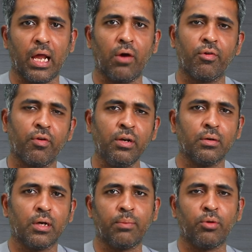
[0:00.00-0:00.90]
Hello everyone,
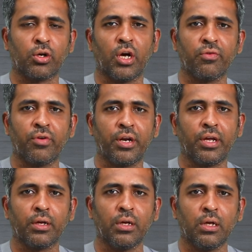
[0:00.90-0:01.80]
I am Dr. Arun
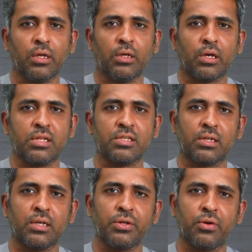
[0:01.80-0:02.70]
Reddy,
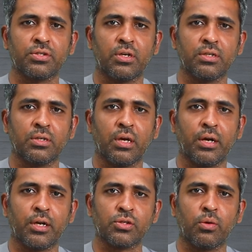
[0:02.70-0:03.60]
Consultant Neurosurgeon
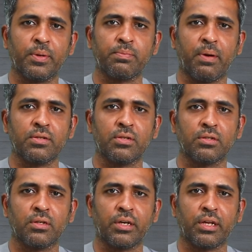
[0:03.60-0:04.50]
and Endoscopic Spine
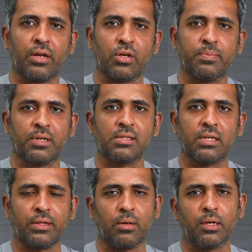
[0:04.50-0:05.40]
Surgeon at Care
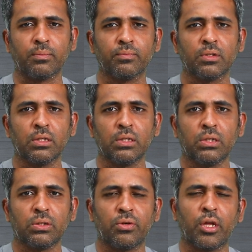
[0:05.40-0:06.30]
Hospitals, Hyderabad.
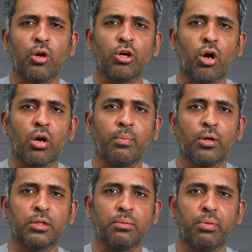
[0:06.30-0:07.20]
Today I am going to talk
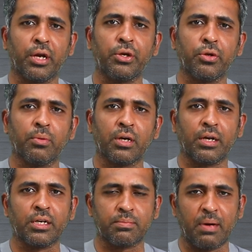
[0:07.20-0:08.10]
about brain tumor
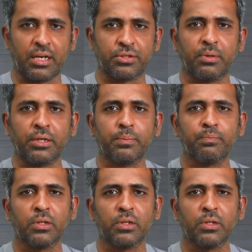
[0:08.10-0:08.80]
and its management.